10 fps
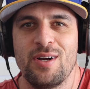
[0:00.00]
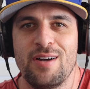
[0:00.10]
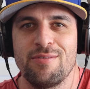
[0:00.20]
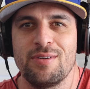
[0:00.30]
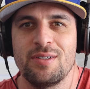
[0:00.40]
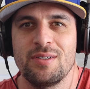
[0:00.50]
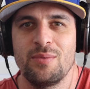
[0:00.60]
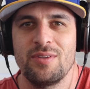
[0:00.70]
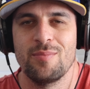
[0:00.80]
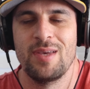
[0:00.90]
off
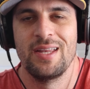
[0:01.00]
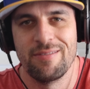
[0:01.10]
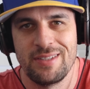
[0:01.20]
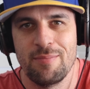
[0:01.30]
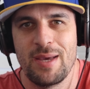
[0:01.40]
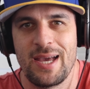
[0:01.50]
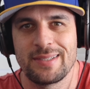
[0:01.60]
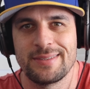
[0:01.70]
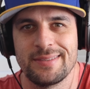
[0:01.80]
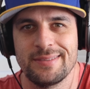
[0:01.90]
with some NFT
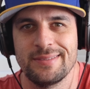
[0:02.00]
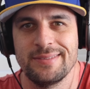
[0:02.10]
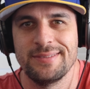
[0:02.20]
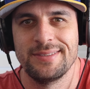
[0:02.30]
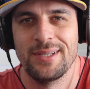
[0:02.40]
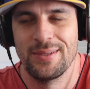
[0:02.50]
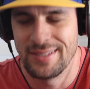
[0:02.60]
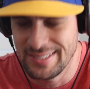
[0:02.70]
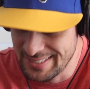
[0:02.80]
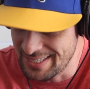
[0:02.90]
packs. So
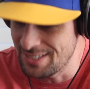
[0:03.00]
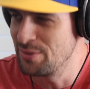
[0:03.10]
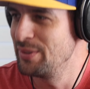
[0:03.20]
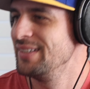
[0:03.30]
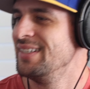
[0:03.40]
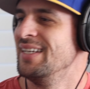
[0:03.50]
let's get into it.